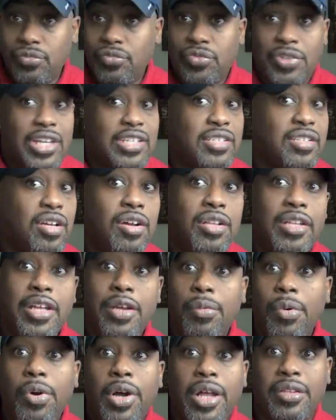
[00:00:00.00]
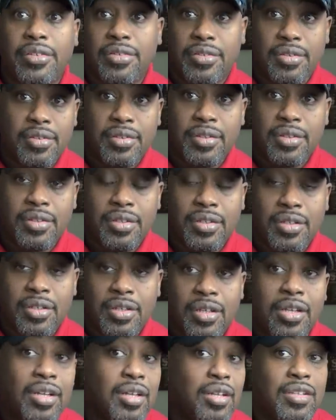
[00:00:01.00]
That's all they want.
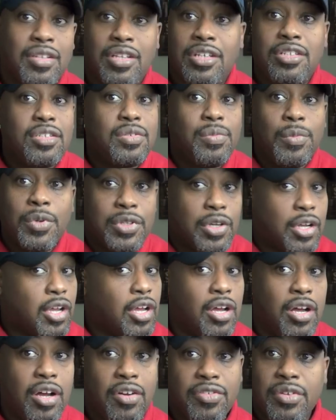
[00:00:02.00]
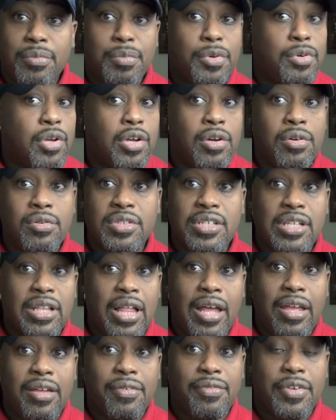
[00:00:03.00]
They just want a comfortable, cozy
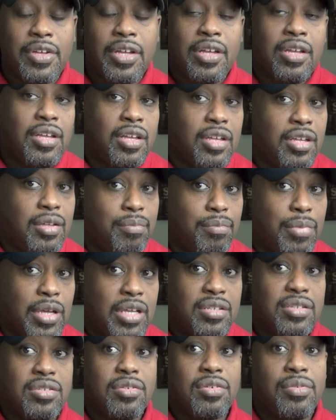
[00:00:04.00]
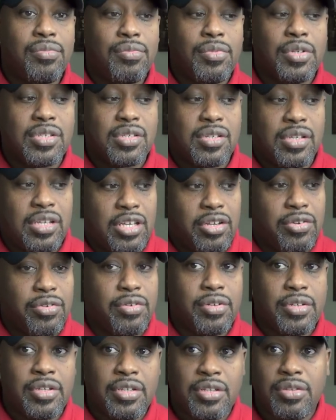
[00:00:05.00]
life and based on what's
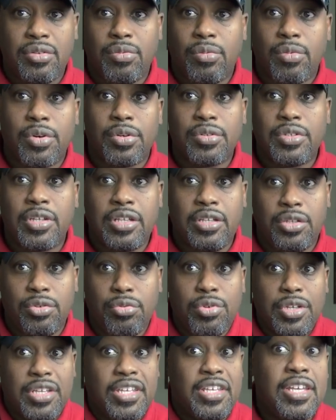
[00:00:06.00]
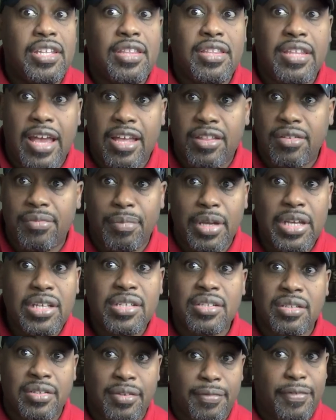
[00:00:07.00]
here in the world that you can get that
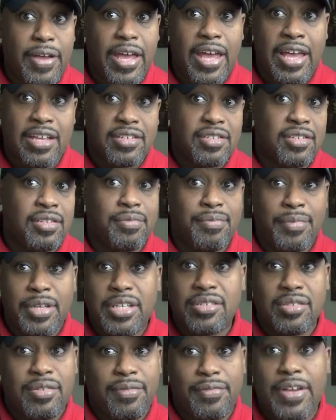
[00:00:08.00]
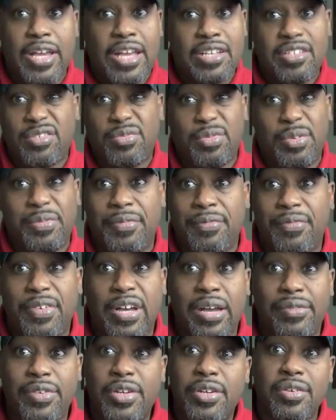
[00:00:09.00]
amazingly fast and amazingly fast is within
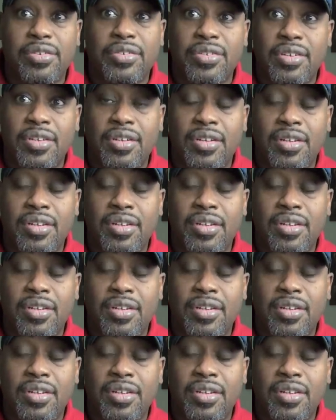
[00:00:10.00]
five years